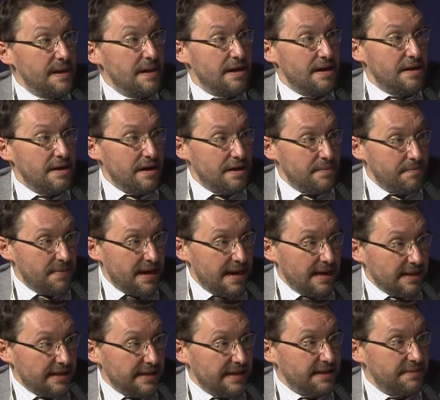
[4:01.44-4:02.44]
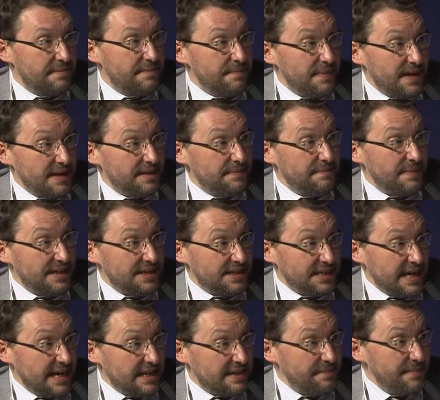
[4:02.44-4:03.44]
project as Klinsky
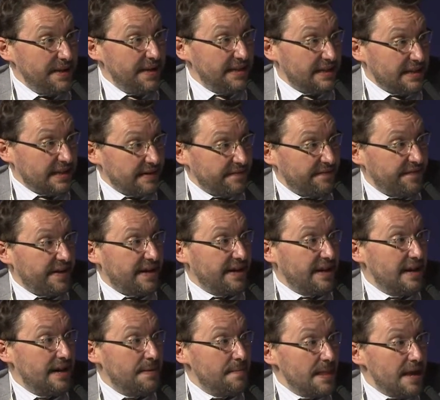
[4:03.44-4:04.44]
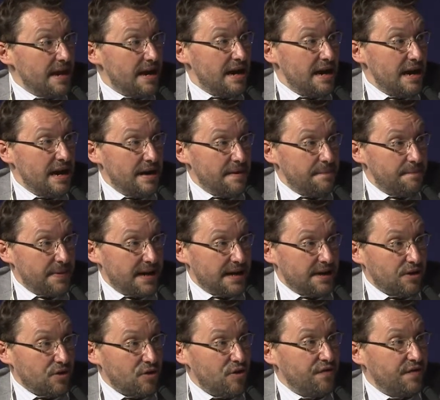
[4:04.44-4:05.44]
Embankment, Bolshaya
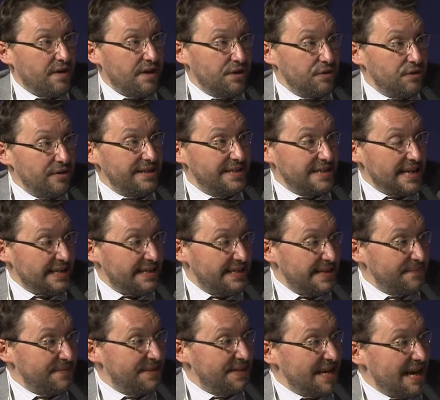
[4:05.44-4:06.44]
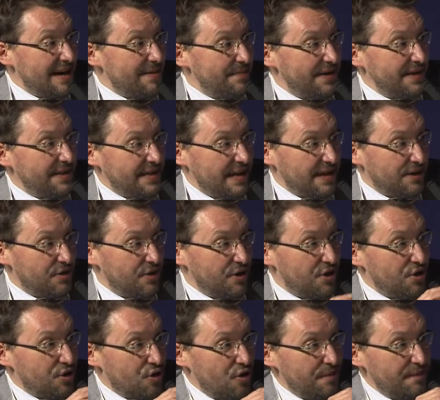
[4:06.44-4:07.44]
Dmitrovka Street, Pokrovka
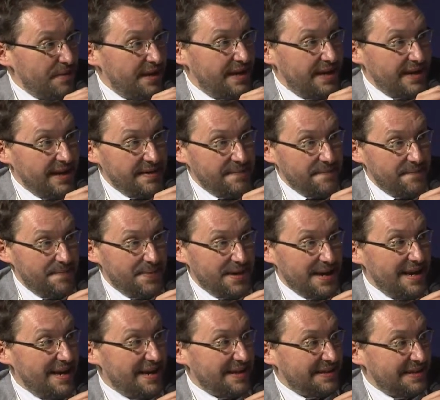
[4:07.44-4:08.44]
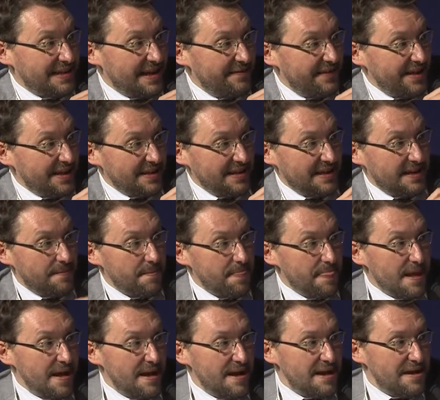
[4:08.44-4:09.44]
Street, and then the most
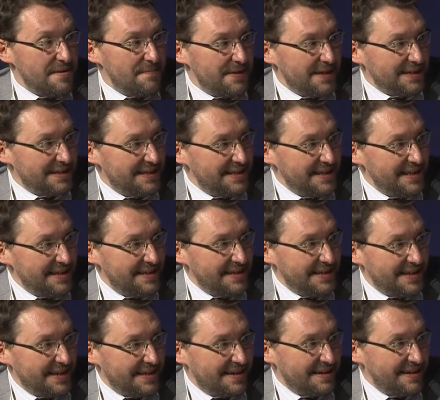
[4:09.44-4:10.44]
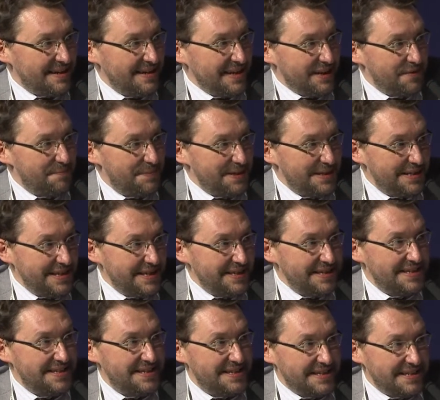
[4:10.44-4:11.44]
landmark project of
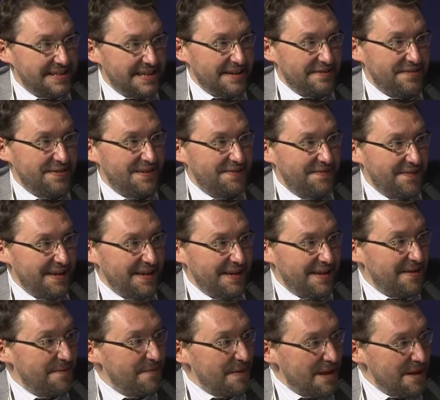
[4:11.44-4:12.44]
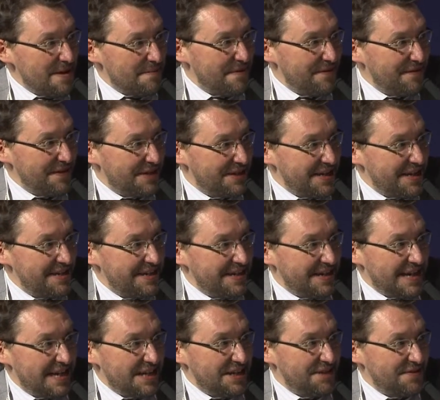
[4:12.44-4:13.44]
the last 5 years
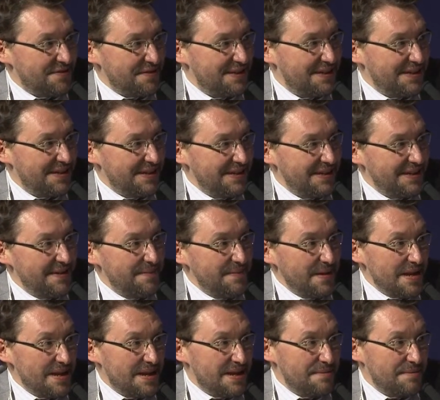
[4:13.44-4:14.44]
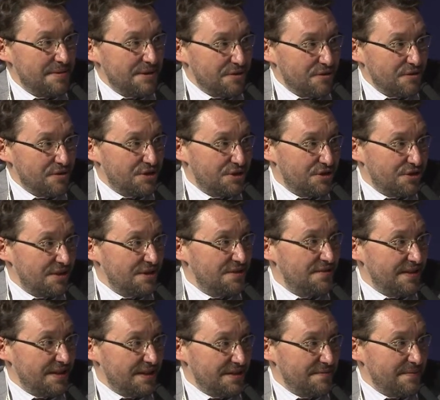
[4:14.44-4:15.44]
when it comes to improving quality of the
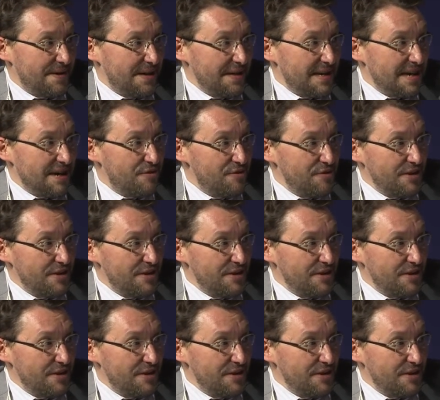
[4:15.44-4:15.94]
urban environment.